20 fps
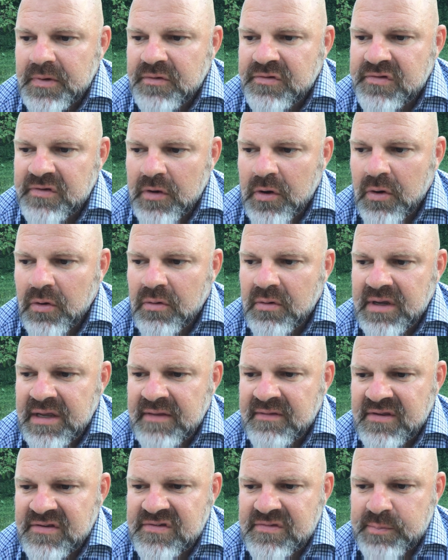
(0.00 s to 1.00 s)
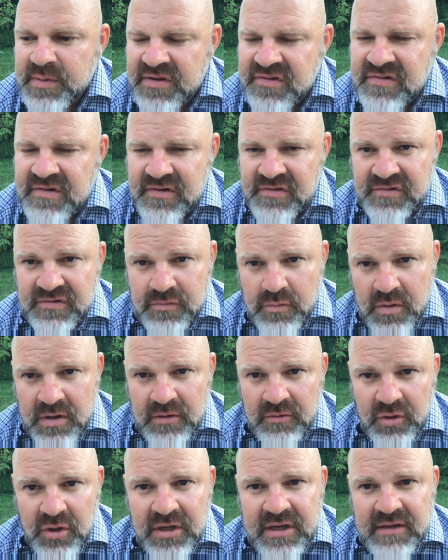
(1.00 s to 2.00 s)
So in this business, you want
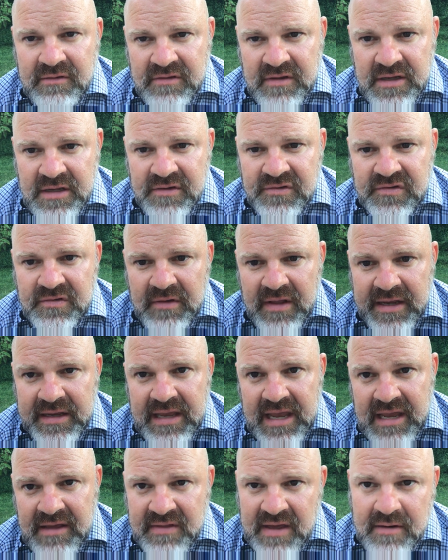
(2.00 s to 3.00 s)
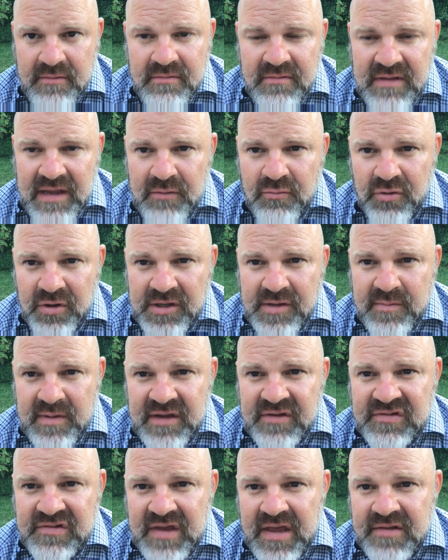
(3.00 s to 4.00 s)
to look at things and like, hey, that really
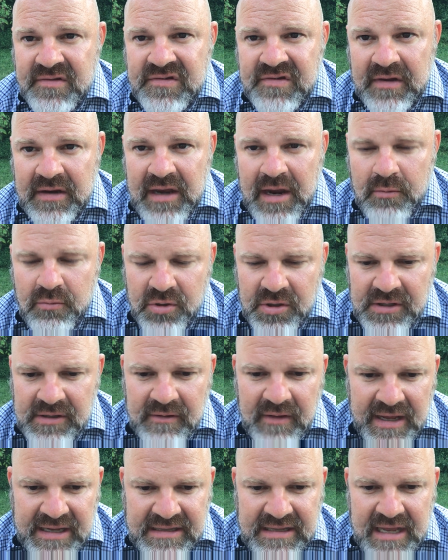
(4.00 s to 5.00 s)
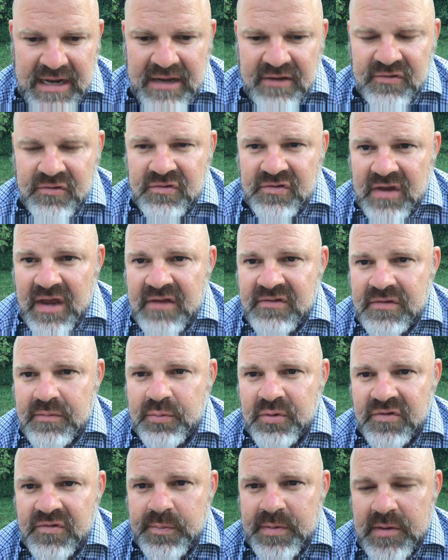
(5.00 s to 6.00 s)
makes sense. Like, I really like that exercise
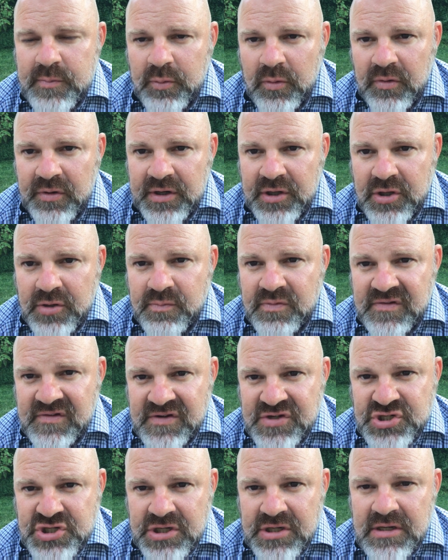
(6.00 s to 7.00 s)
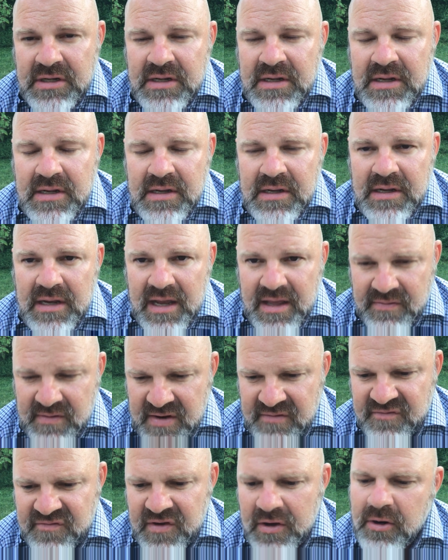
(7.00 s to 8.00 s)
that puts people in a good position, and
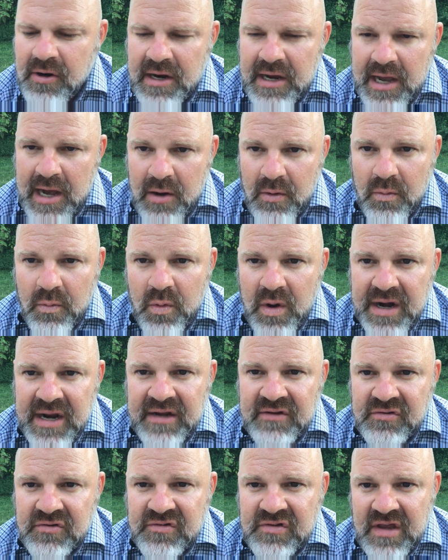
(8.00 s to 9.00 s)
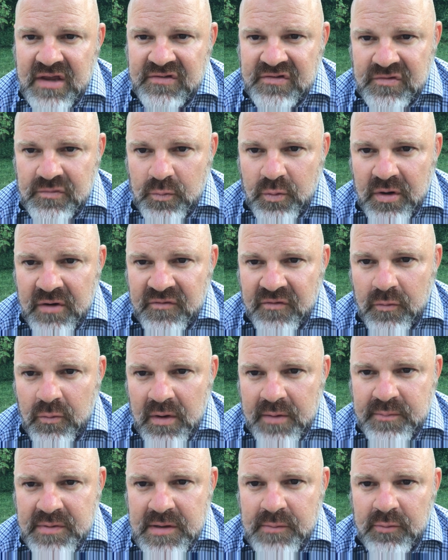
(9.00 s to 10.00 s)
then figuring out what exercises work for
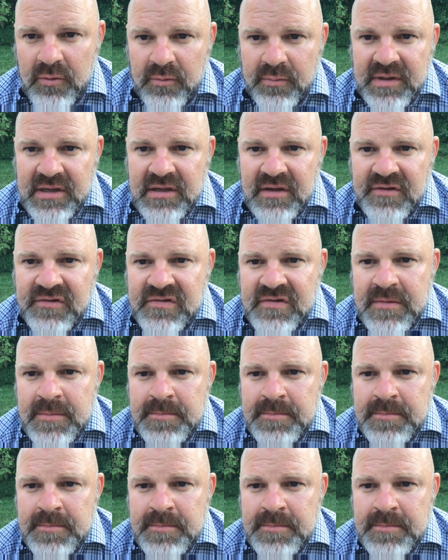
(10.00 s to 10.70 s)
what people. Because,